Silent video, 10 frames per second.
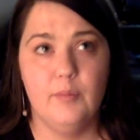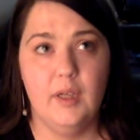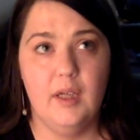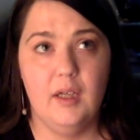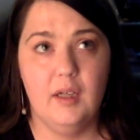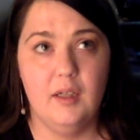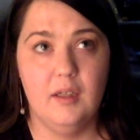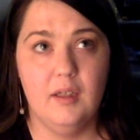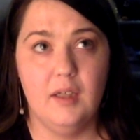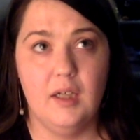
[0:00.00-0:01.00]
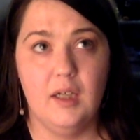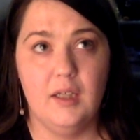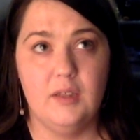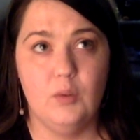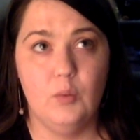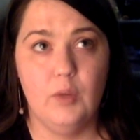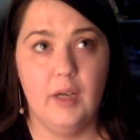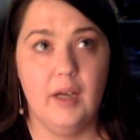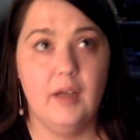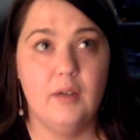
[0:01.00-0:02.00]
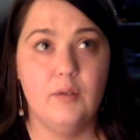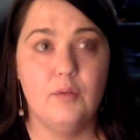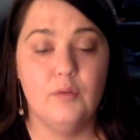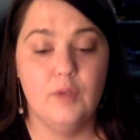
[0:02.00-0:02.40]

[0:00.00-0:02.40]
And I don't have,